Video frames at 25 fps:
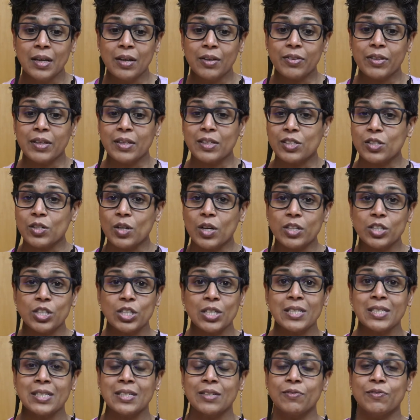things, not
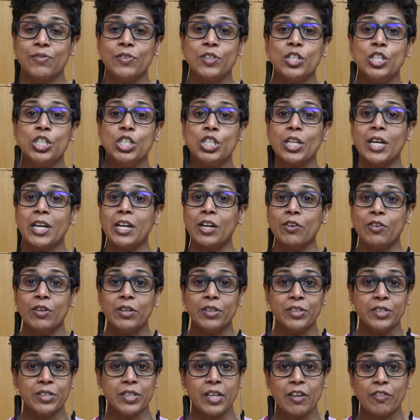just for
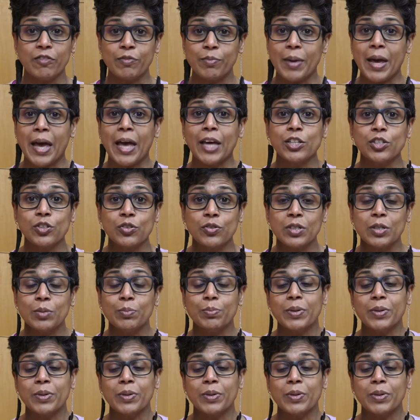general self mastery,